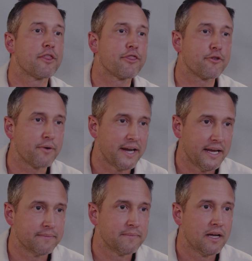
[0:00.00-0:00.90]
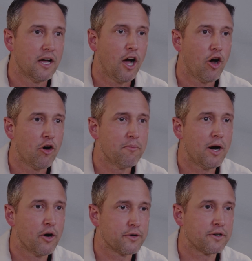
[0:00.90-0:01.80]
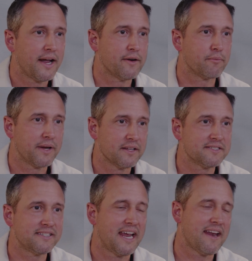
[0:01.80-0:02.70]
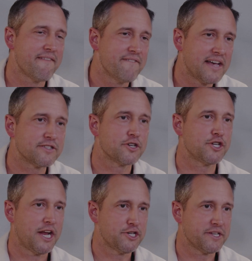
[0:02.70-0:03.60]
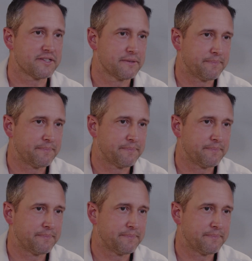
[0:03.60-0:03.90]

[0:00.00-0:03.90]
three, homeowner and real estate investor changes.